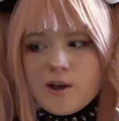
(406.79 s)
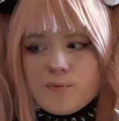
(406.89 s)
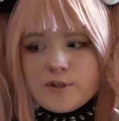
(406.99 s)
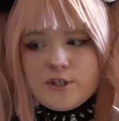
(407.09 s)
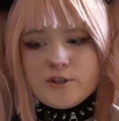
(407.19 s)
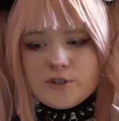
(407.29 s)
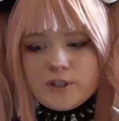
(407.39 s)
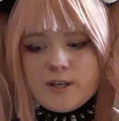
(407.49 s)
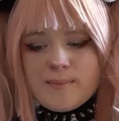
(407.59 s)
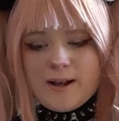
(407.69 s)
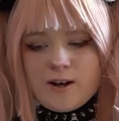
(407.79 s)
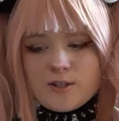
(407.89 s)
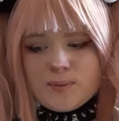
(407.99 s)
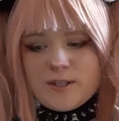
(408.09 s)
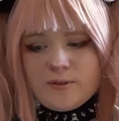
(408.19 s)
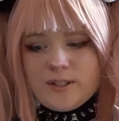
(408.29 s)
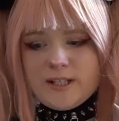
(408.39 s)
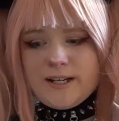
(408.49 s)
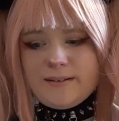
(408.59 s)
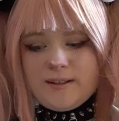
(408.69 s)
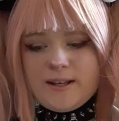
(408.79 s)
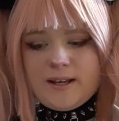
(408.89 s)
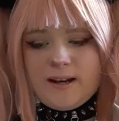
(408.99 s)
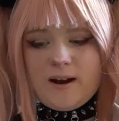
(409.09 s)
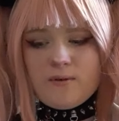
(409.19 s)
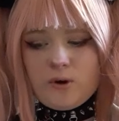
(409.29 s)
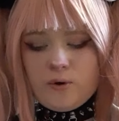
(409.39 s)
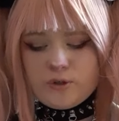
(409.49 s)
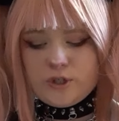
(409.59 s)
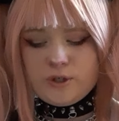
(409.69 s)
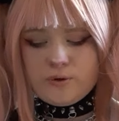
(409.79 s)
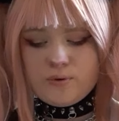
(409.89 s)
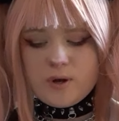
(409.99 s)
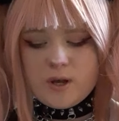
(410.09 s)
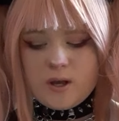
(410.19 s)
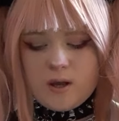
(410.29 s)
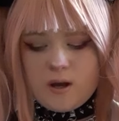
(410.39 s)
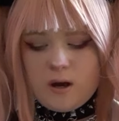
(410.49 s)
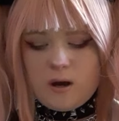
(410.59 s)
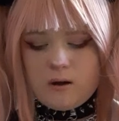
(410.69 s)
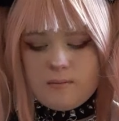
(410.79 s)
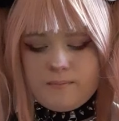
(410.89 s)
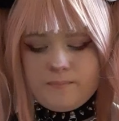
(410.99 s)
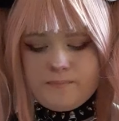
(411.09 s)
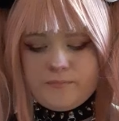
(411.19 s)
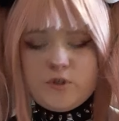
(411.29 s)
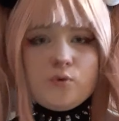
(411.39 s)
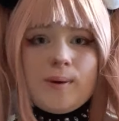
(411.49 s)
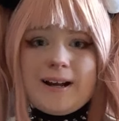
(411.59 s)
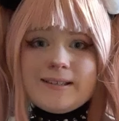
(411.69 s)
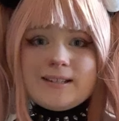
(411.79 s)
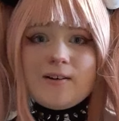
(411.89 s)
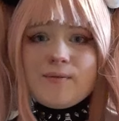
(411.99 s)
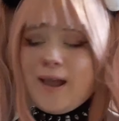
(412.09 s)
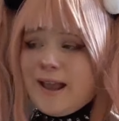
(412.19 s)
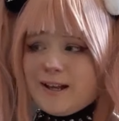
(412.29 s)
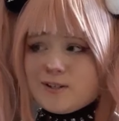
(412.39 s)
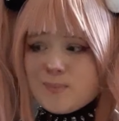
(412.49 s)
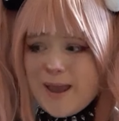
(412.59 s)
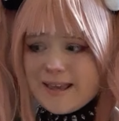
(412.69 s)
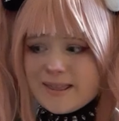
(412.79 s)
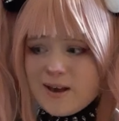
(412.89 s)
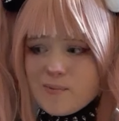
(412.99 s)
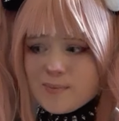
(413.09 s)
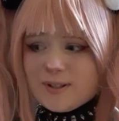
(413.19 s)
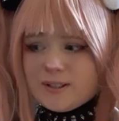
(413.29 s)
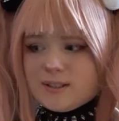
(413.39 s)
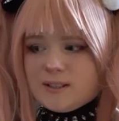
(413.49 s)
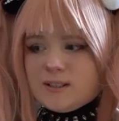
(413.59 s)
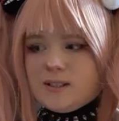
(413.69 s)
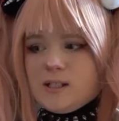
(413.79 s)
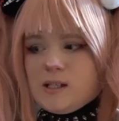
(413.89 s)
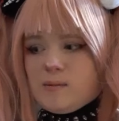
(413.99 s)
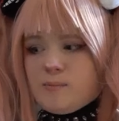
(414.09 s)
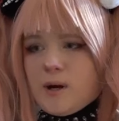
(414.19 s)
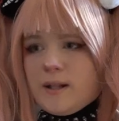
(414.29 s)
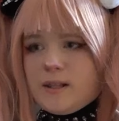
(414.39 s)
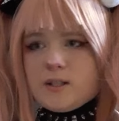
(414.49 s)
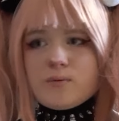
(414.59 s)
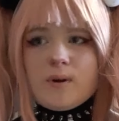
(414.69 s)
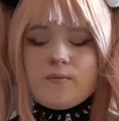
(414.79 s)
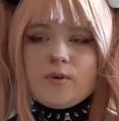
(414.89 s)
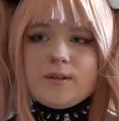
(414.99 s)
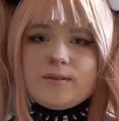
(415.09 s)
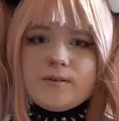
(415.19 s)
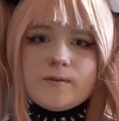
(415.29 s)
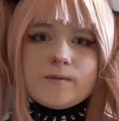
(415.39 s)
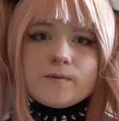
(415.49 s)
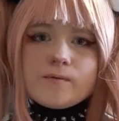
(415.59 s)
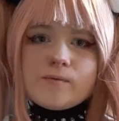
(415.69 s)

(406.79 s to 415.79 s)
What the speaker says: which usually my cosplays only take like an hour or two to buy stuff and make them. But this one was